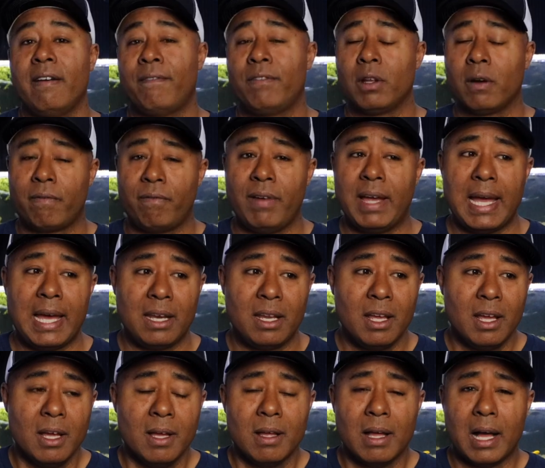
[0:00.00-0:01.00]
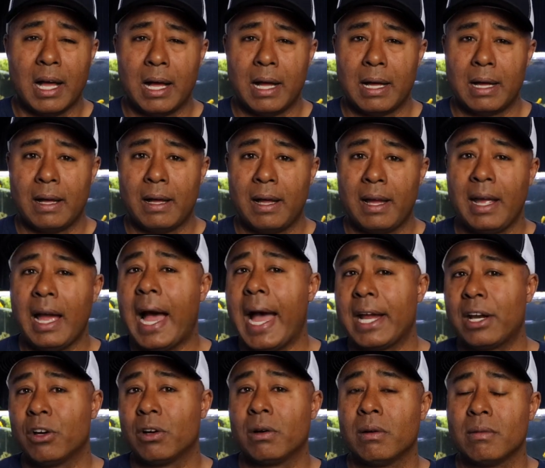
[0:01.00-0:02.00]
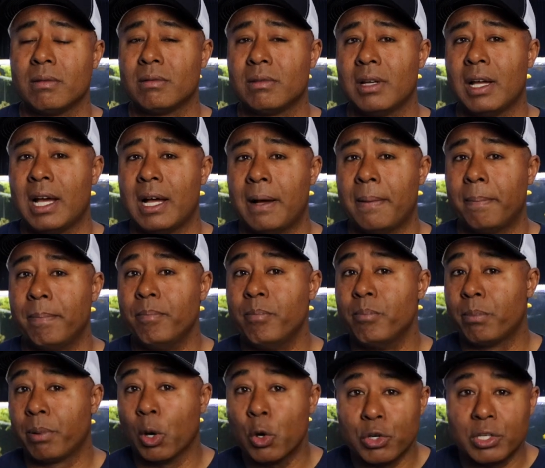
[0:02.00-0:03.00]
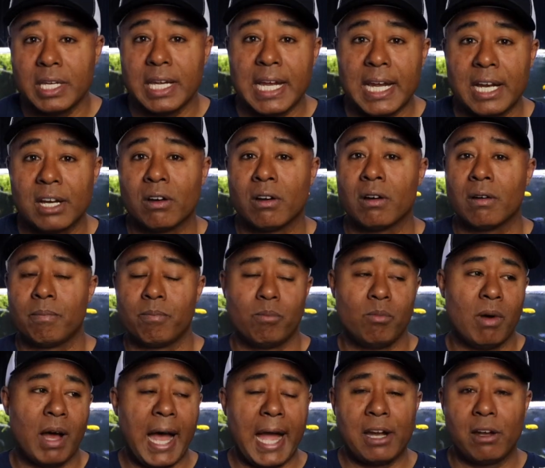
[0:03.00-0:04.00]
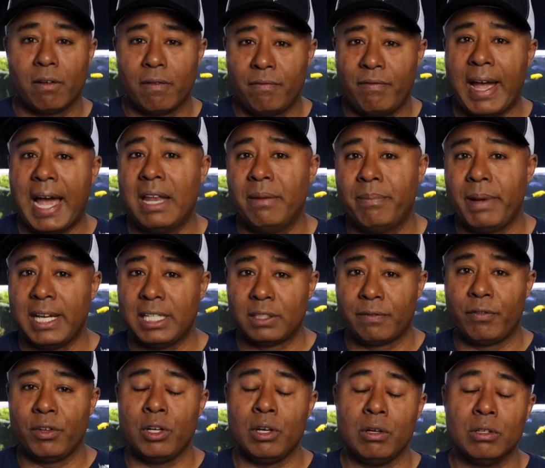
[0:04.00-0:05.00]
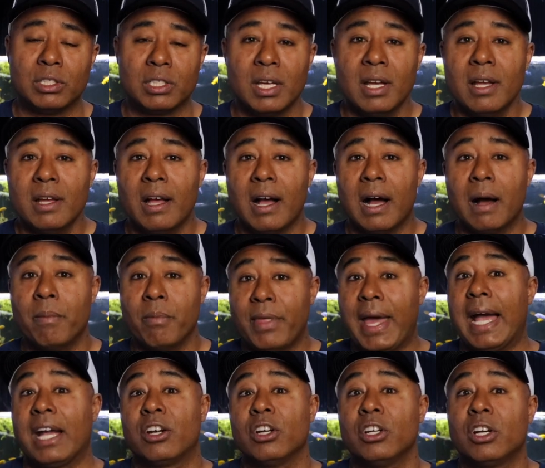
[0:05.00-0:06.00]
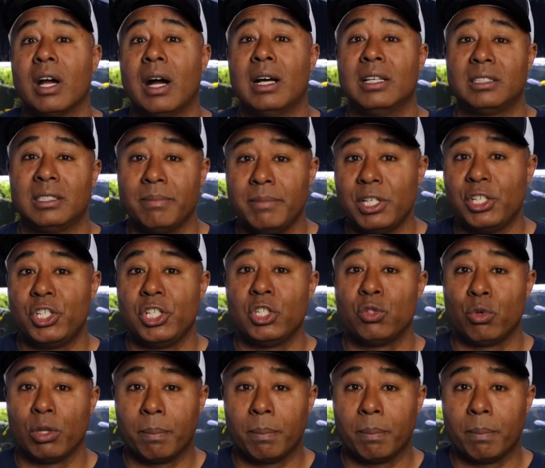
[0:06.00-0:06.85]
If they're fed a higher protein or higher fat-based foods, that could cause some issues